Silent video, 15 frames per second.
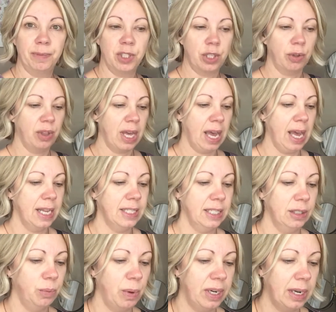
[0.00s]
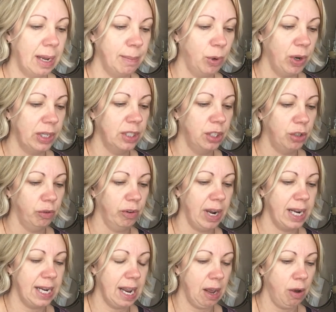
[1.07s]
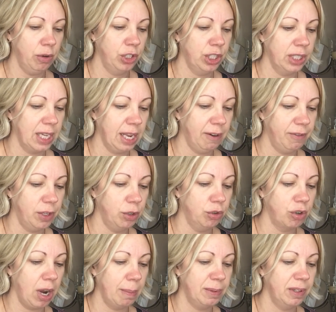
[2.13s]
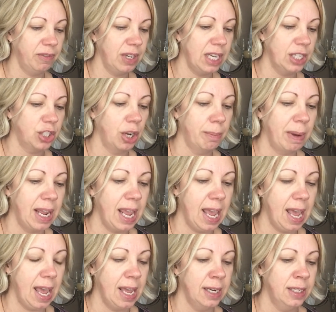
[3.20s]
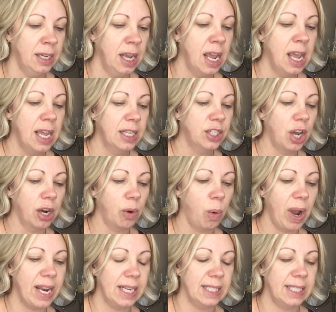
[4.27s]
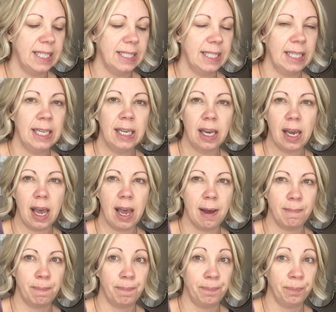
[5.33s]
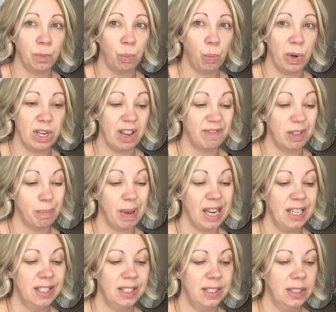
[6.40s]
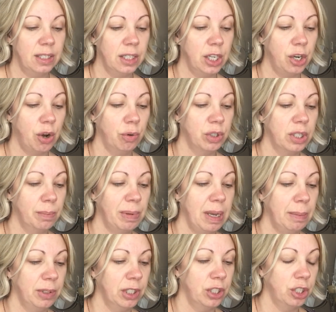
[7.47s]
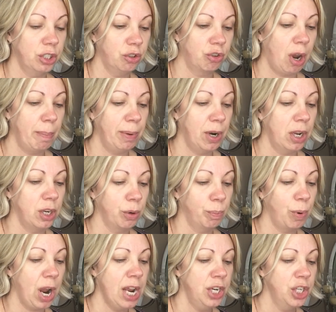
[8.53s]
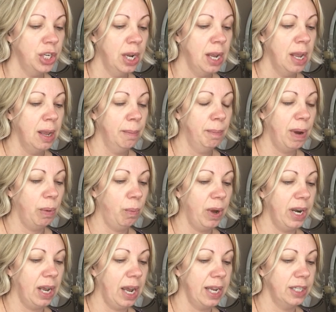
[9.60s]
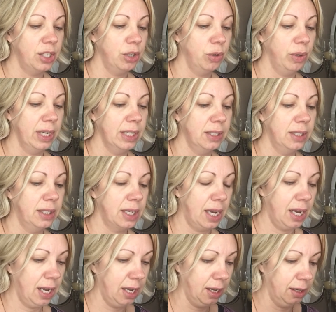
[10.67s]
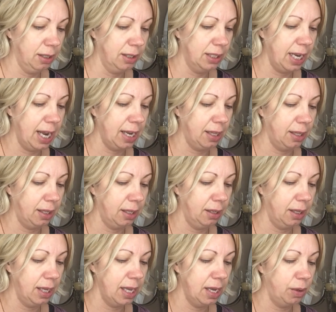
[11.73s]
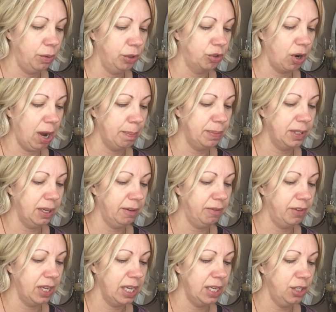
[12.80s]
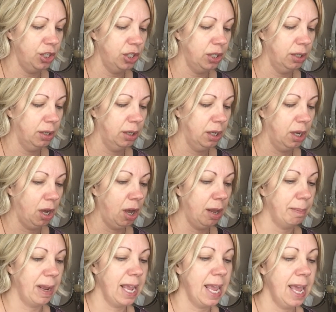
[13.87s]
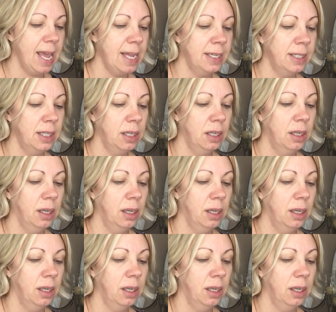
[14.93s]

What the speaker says: So that is what I'm going to do right now. Just get a few drops of each on my hand. Not quite as easy when you have to mix, you know, to be able to just drop it on your brush. But what I do is take equal drops of each on my hand.